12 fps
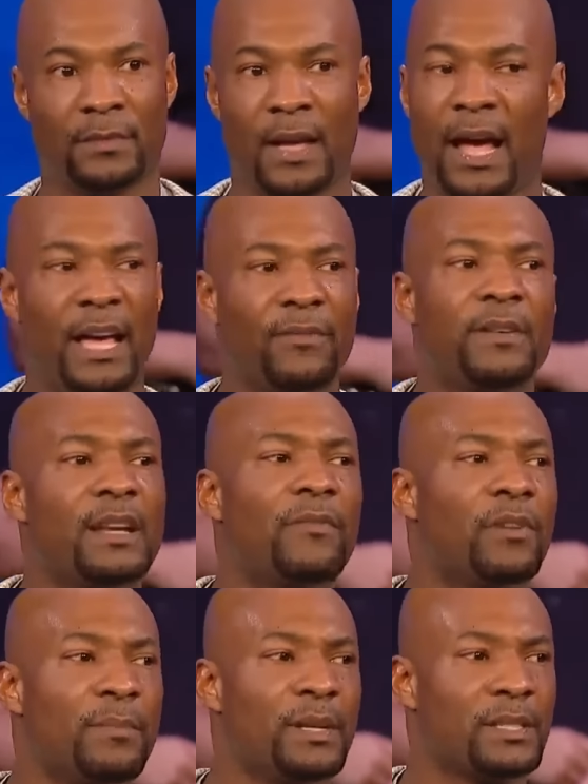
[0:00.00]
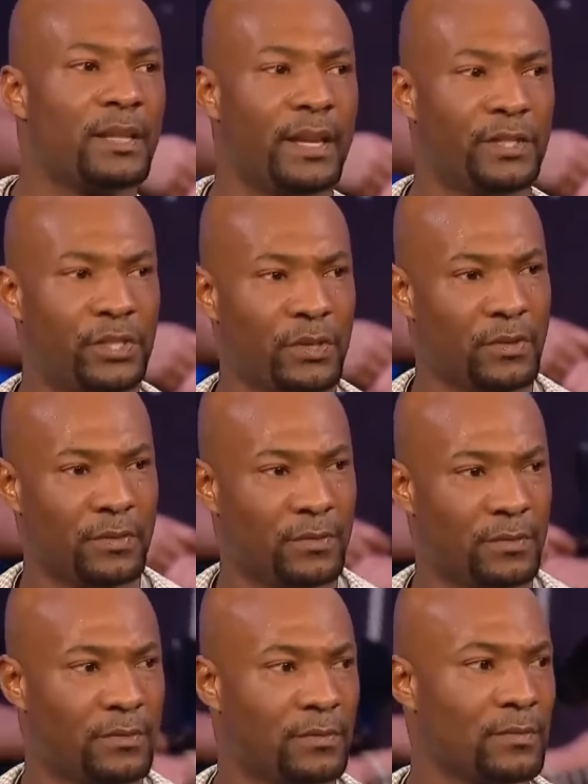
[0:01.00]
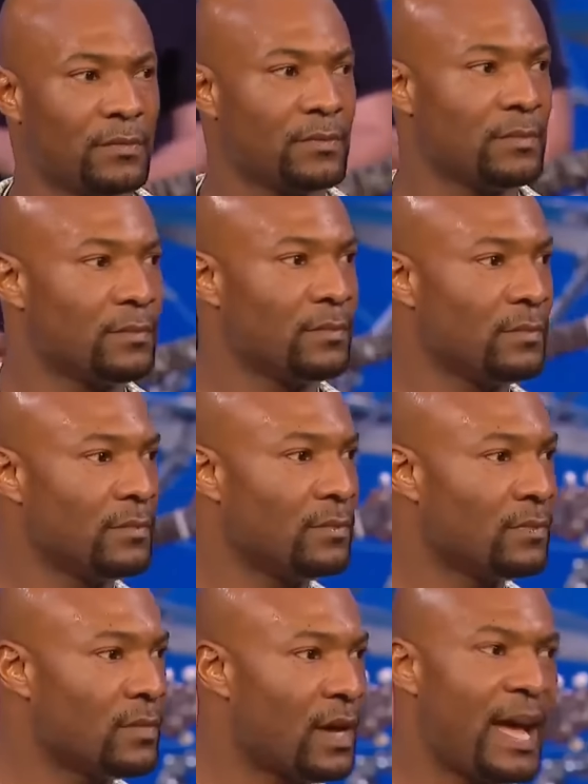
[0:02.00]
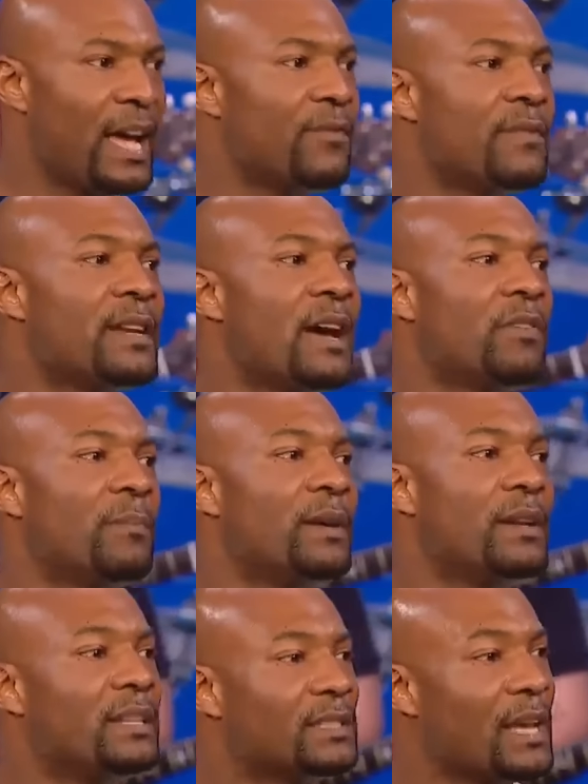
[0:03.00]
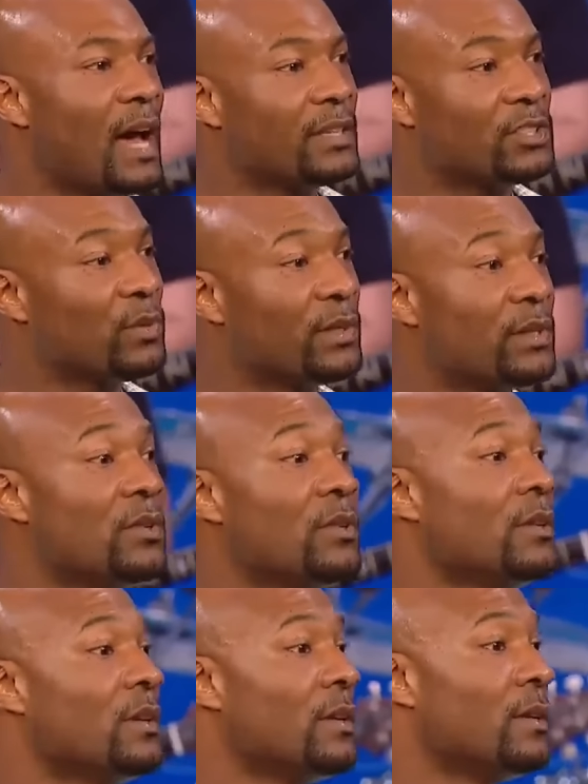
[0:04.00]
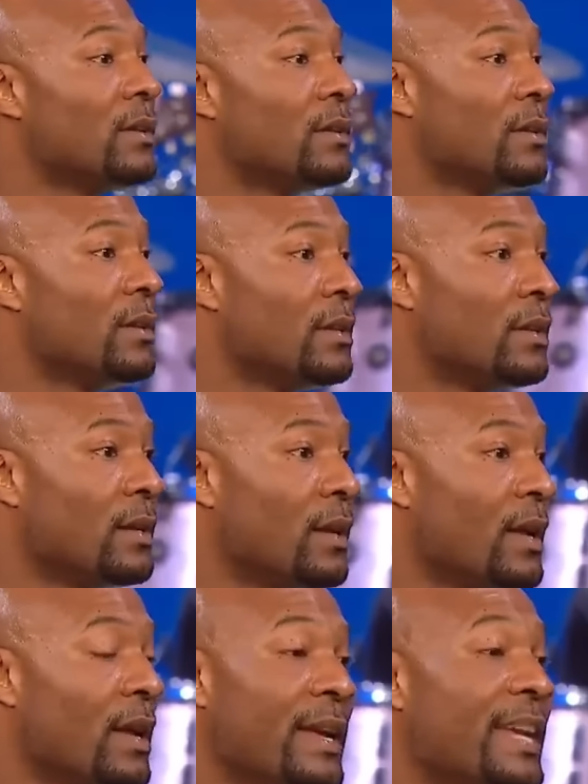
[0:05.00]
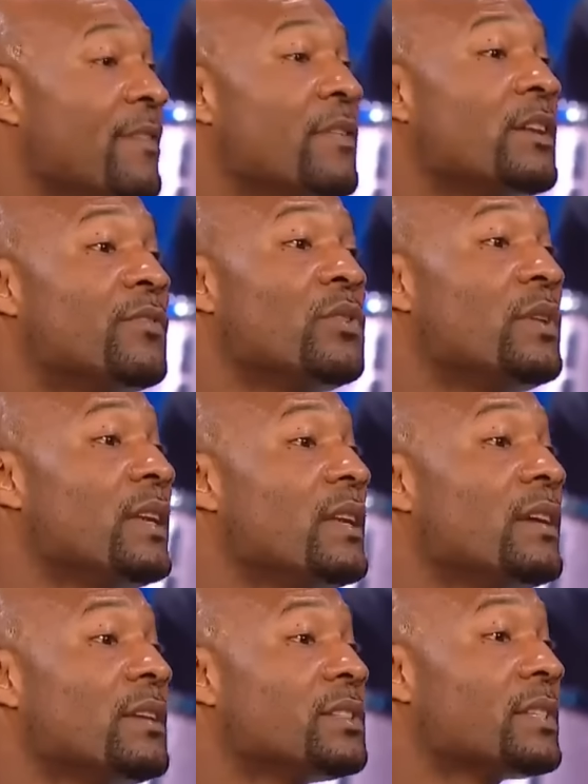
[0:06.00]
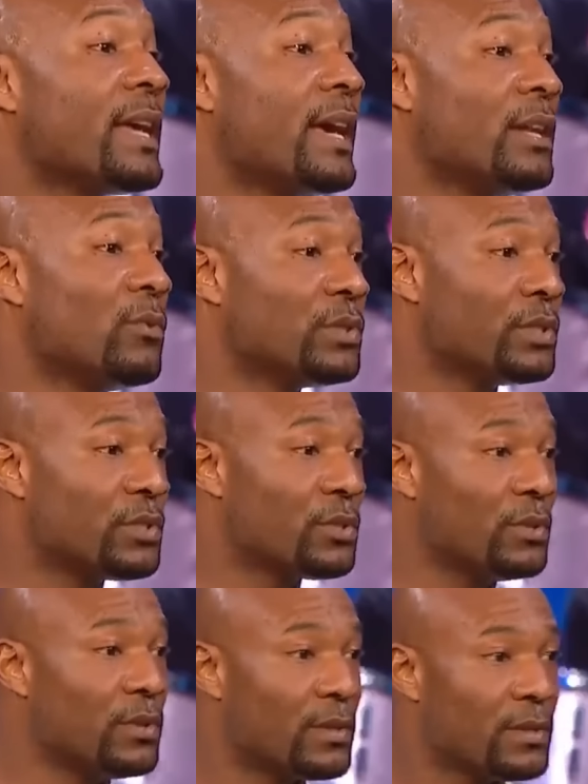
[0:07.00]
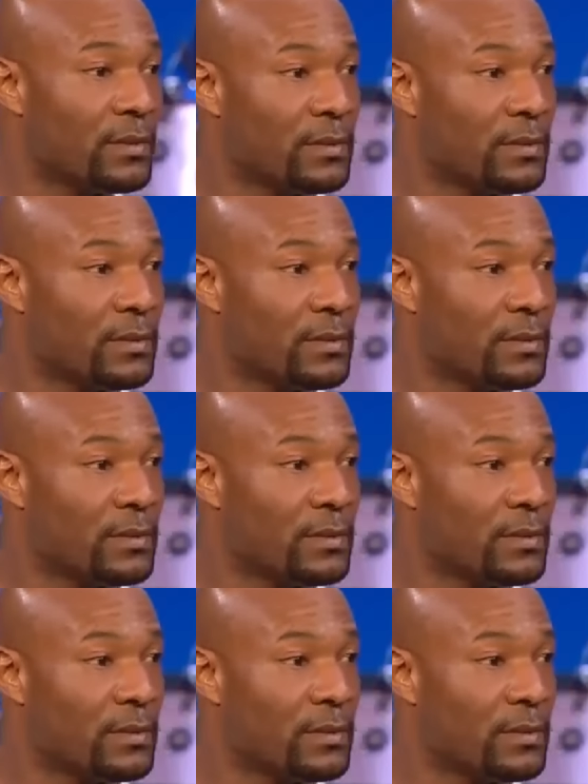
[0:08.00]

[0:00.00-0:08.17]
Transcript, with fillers: I have never misled you. I have never been dishonest with you. Even if you didn't understand, it was the truth.